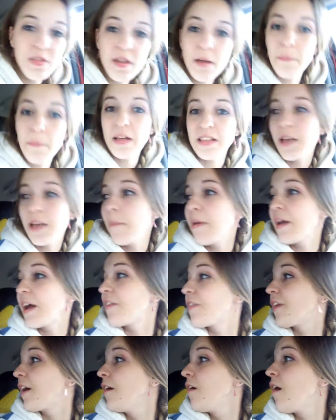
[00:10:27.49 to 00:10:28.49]
by the time I get
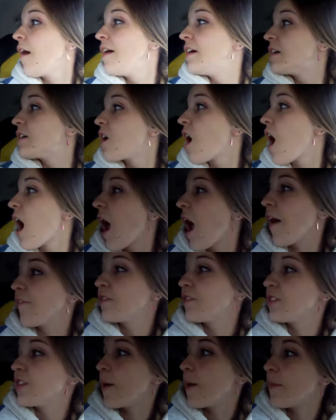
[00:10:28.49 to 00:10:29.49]
there, I have to
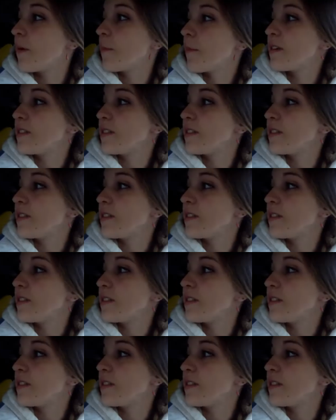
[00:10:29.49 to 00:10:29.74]
stop at my